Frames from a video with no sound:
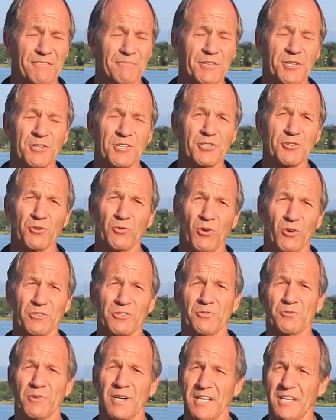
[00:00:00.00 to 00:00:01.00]
if you can do
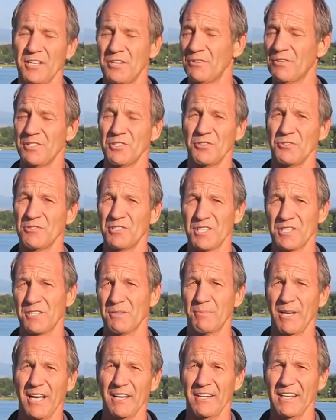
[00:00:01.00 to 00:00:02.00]
ultra running, you can do
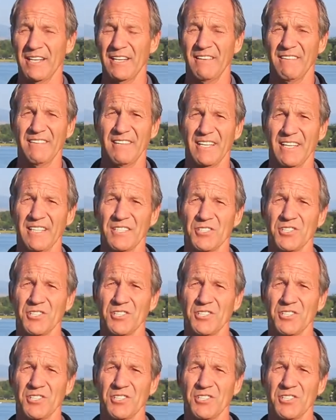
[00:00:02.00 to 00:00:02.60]
just about anything.